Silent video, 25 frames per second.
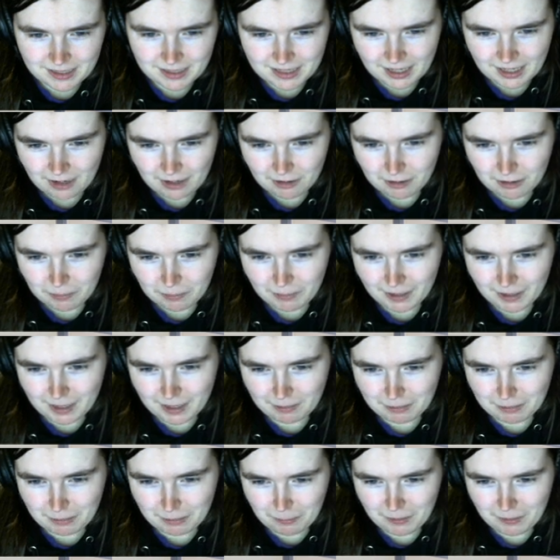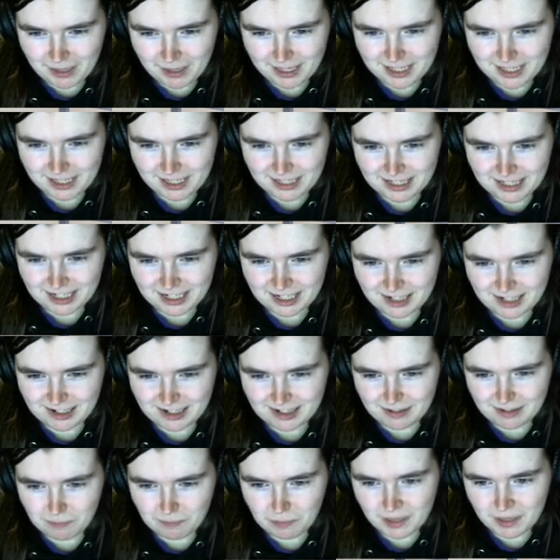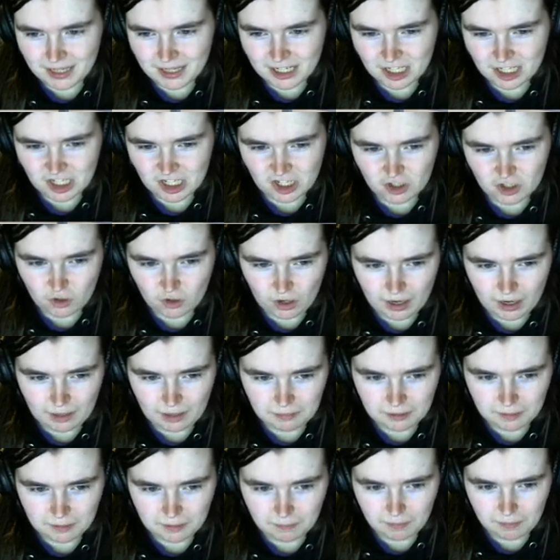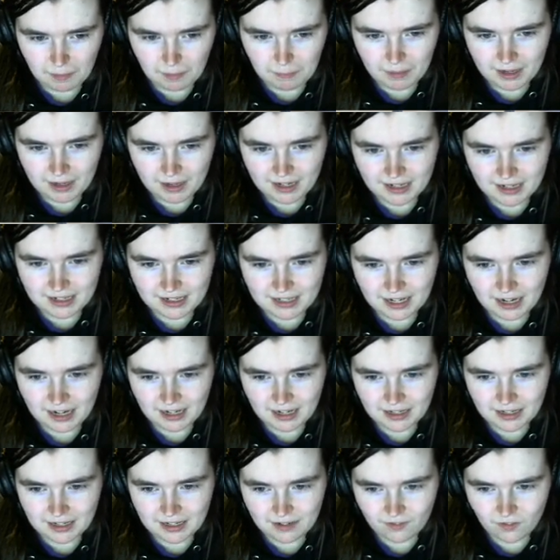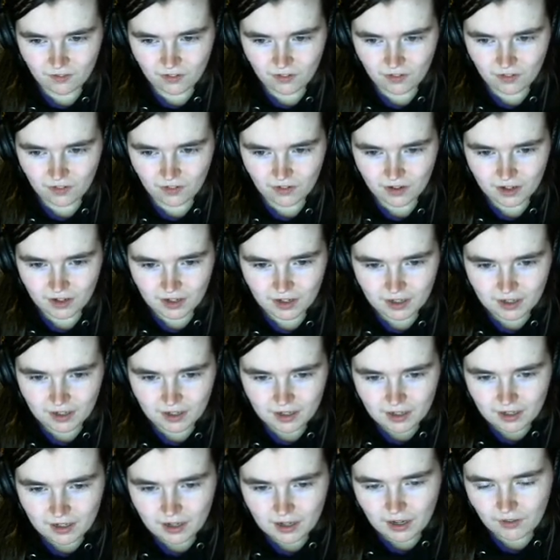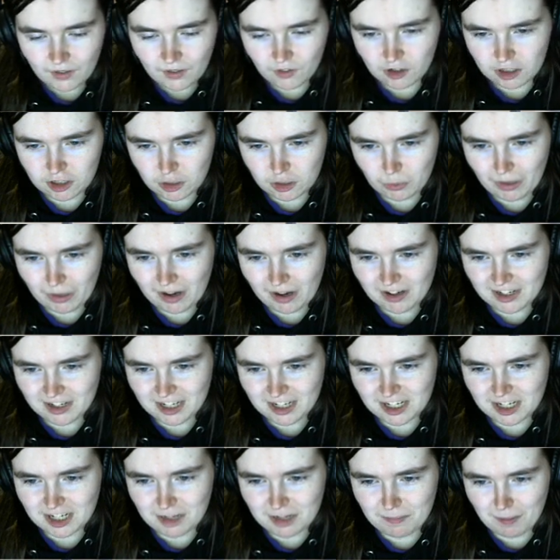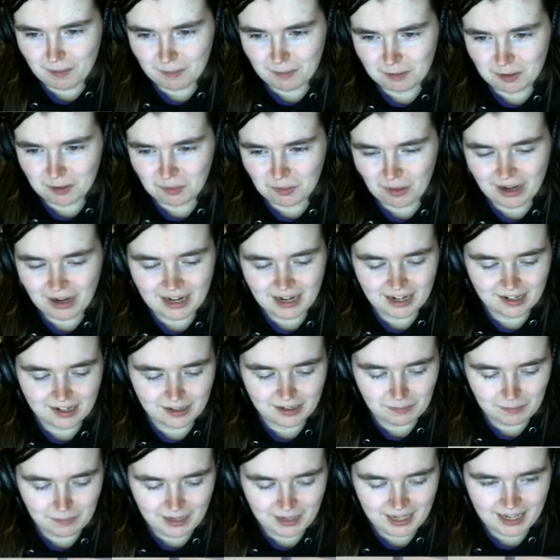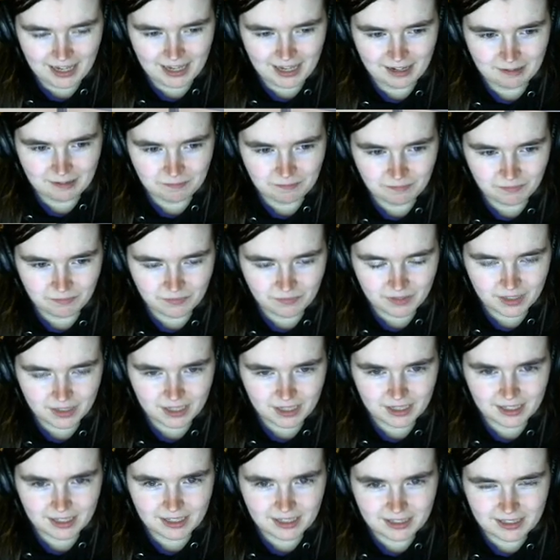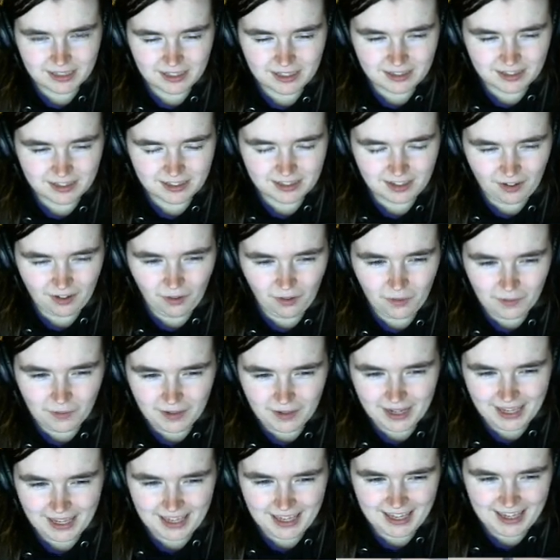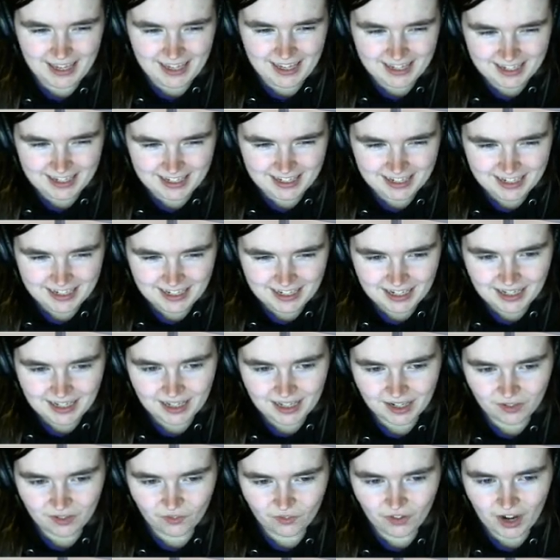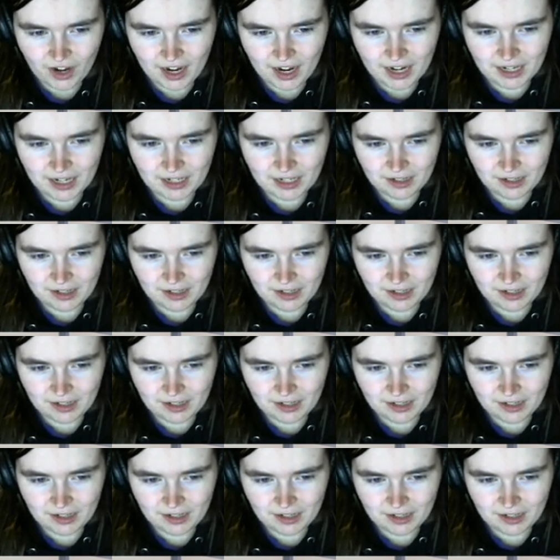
down to pick up the piece she dropped, but being attentive of her surroundings, she bumps right into me. I'm so sorry. It's fine.